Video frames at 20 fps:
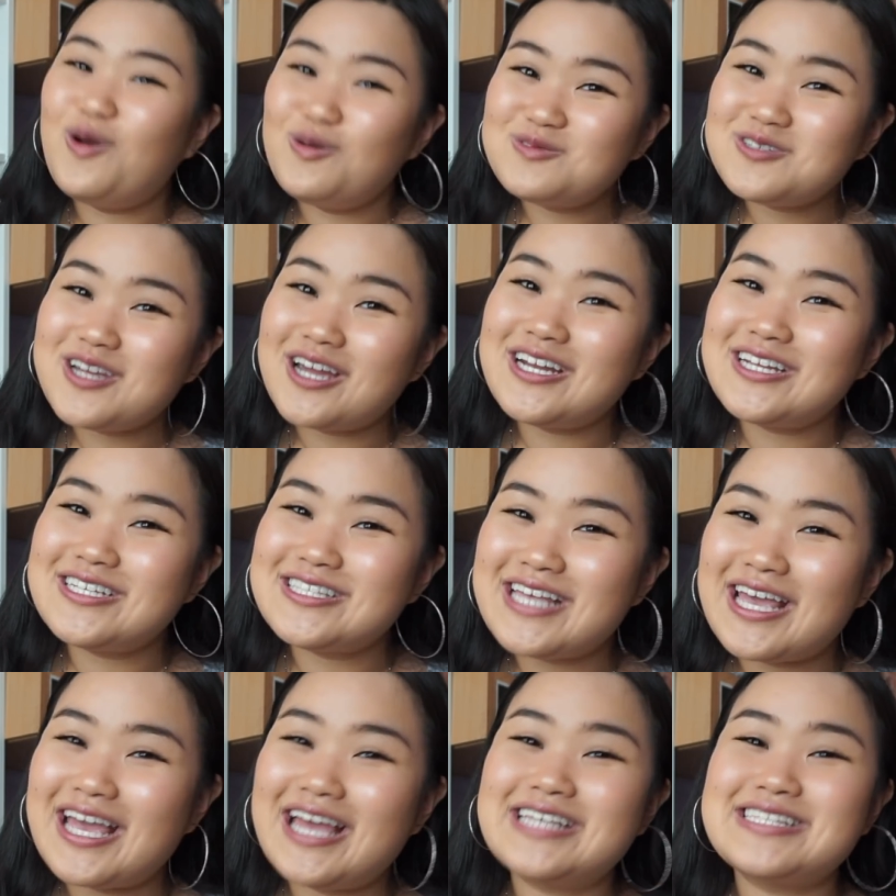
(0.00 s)
I'm trying to
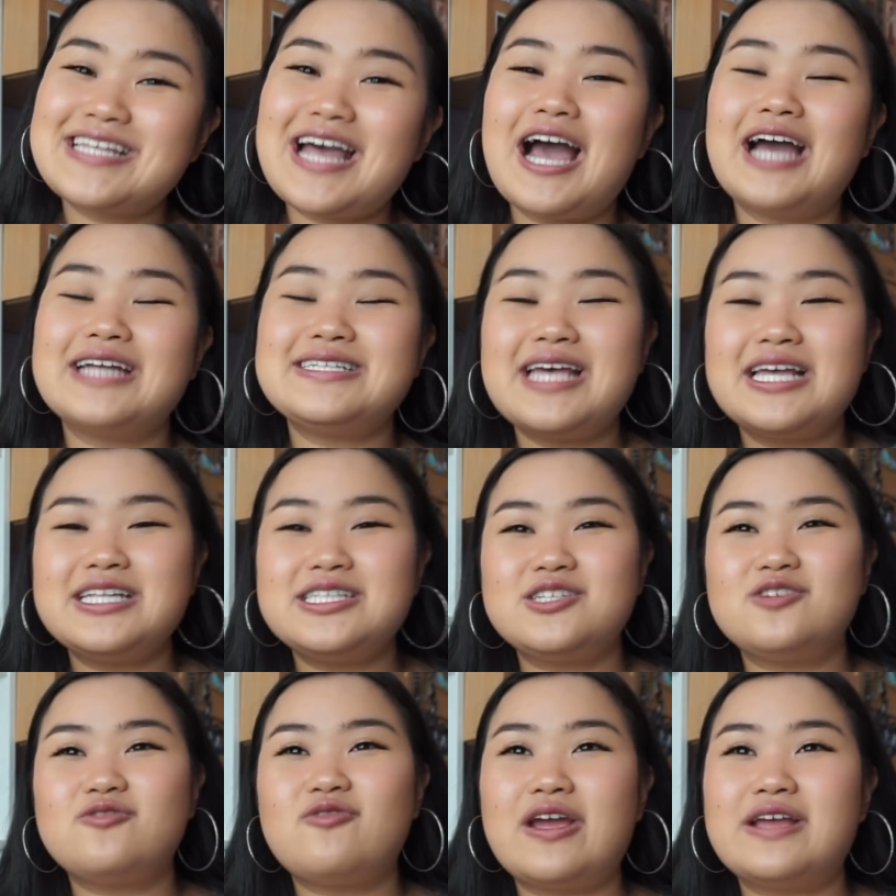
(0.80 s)
say is that I tend
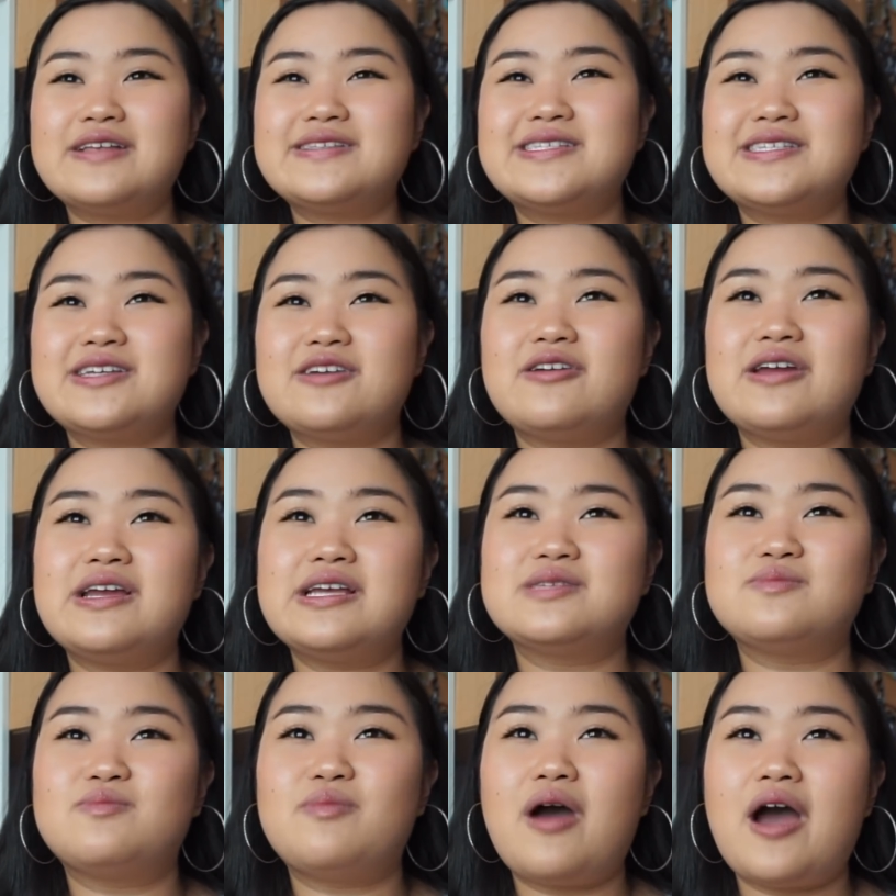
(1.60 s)
to rate
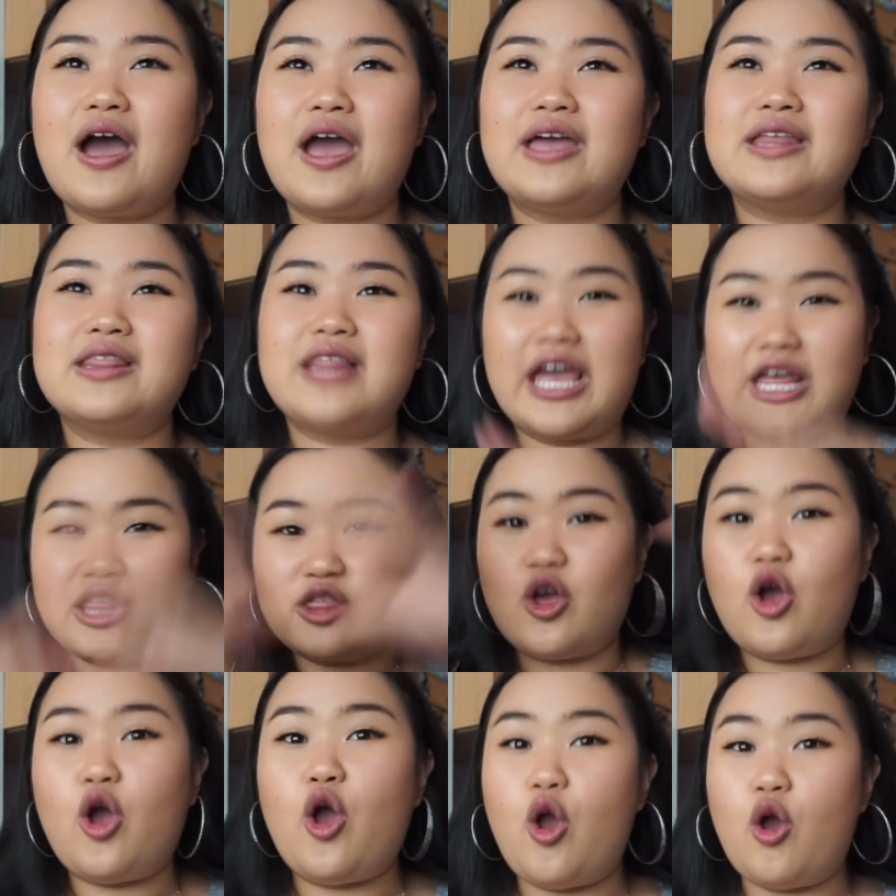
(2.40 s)
series by like
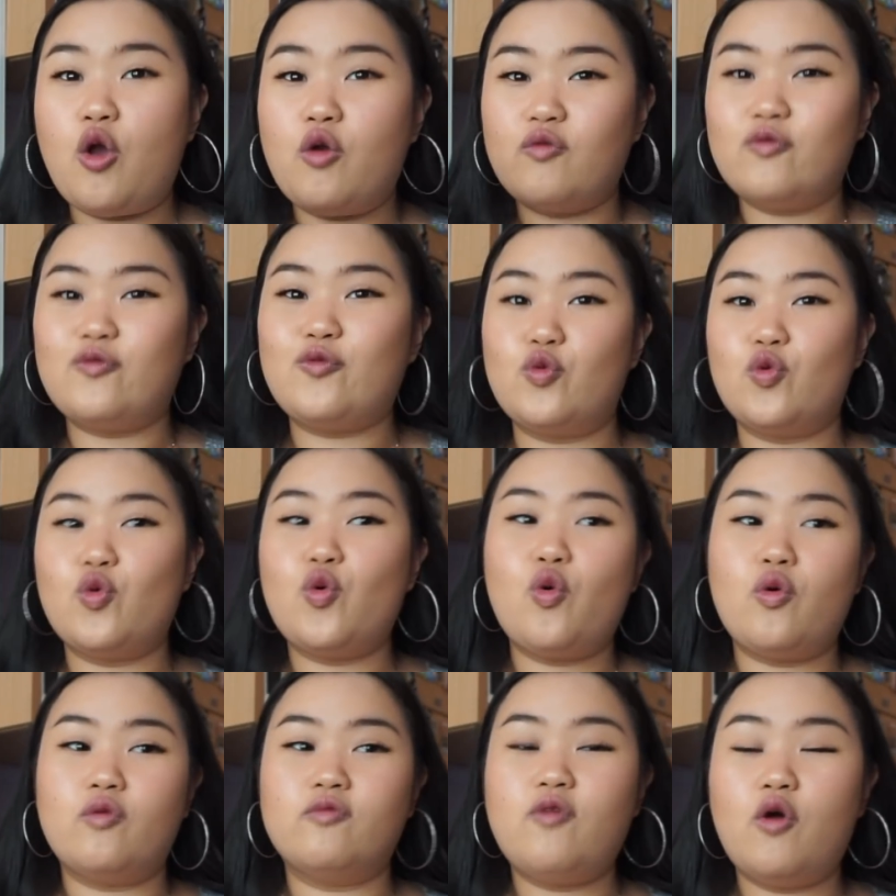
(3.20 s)
the
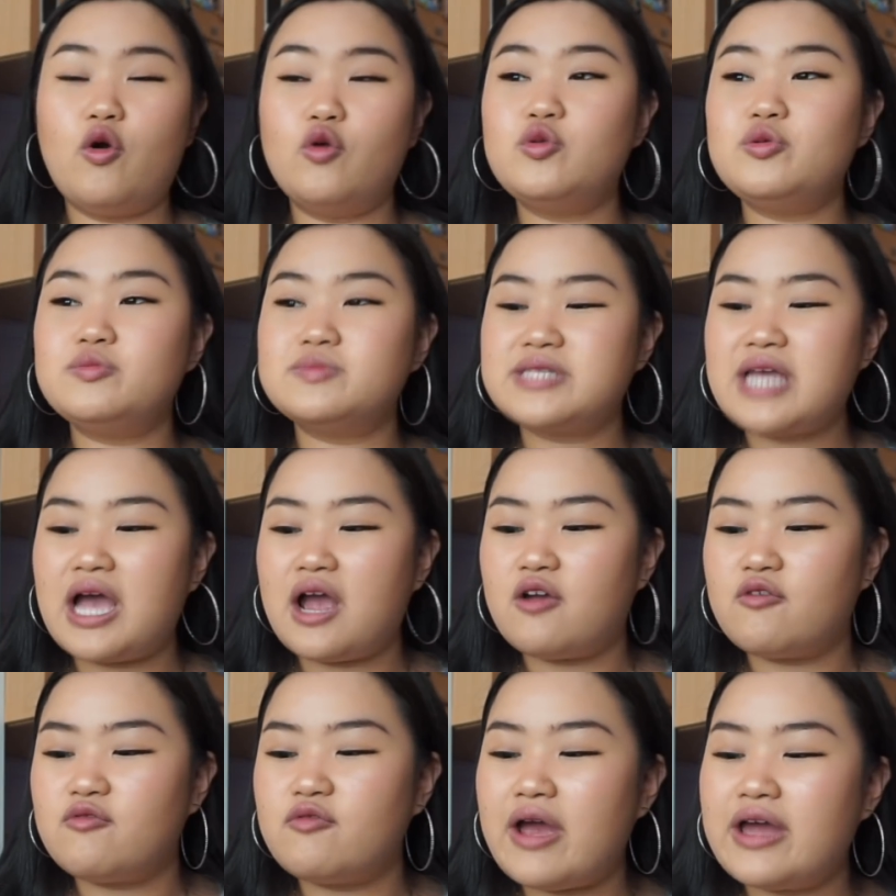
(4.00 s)
overall volumes that
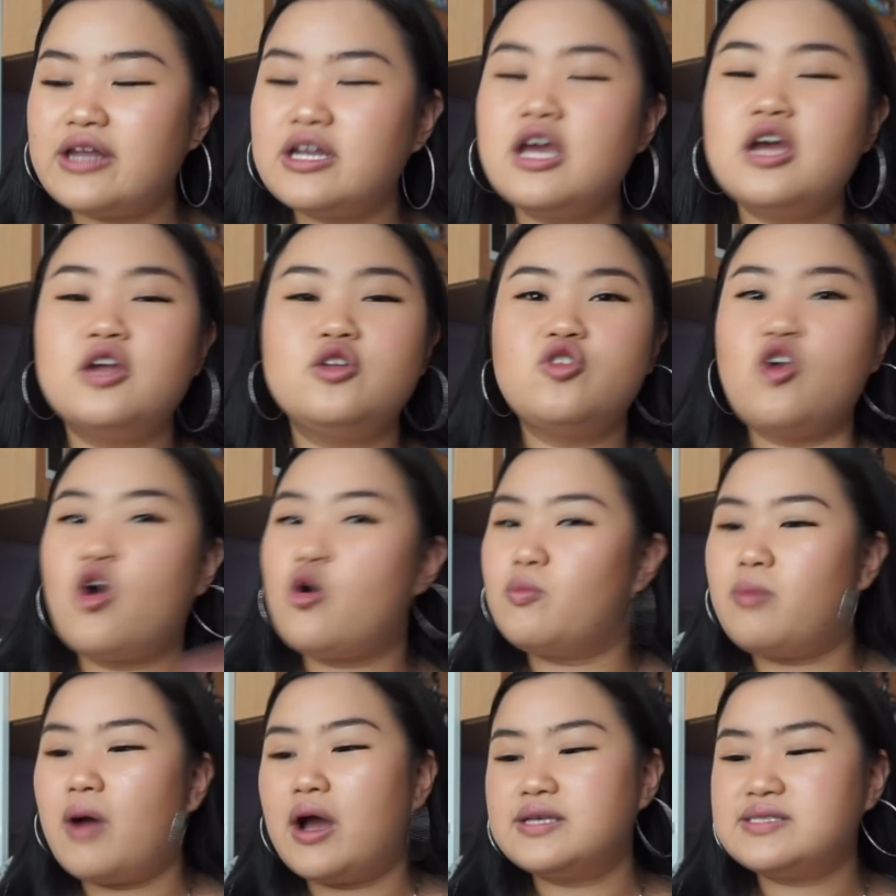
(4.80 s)
I read,
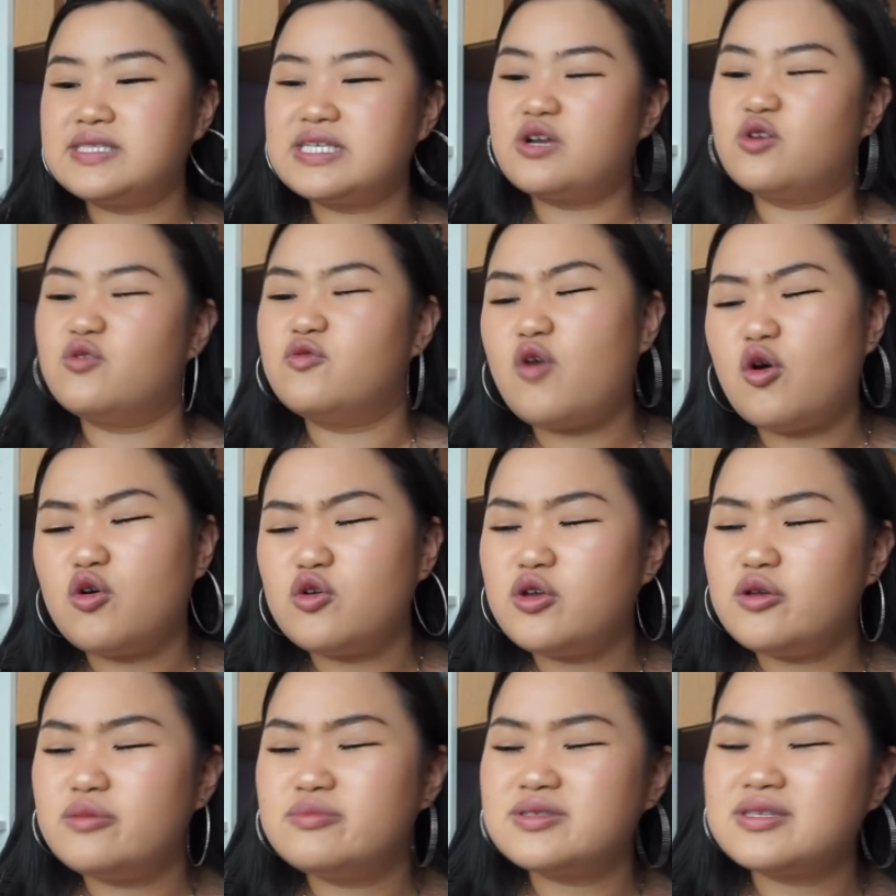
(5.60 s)
not by single
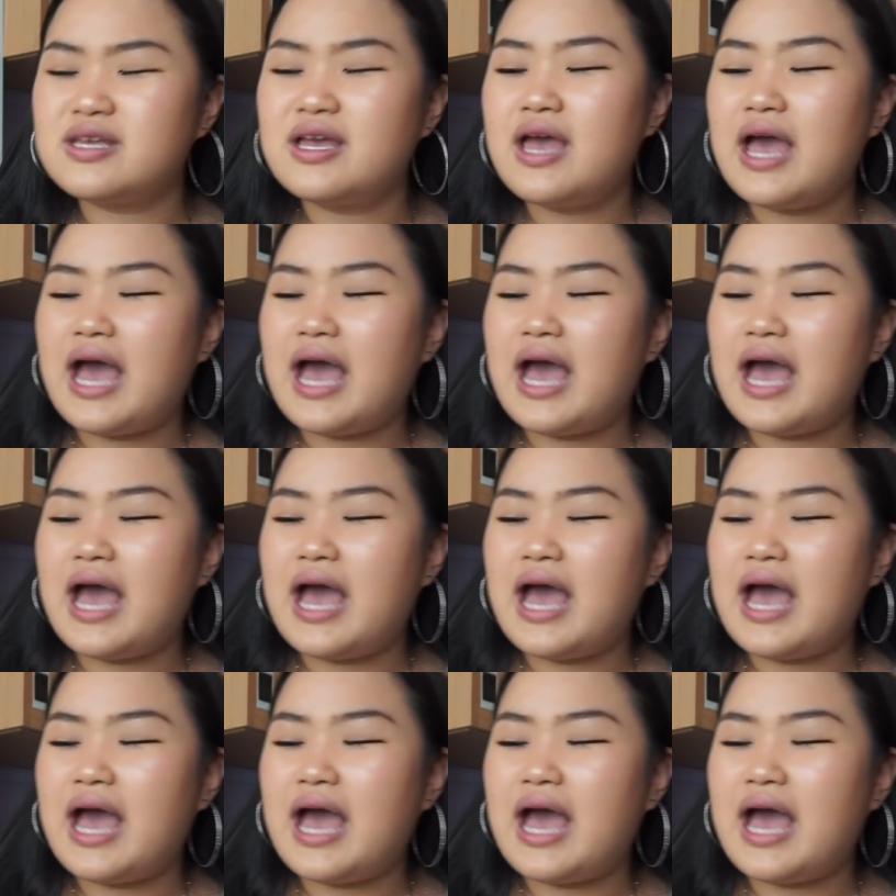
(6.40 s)
volumes,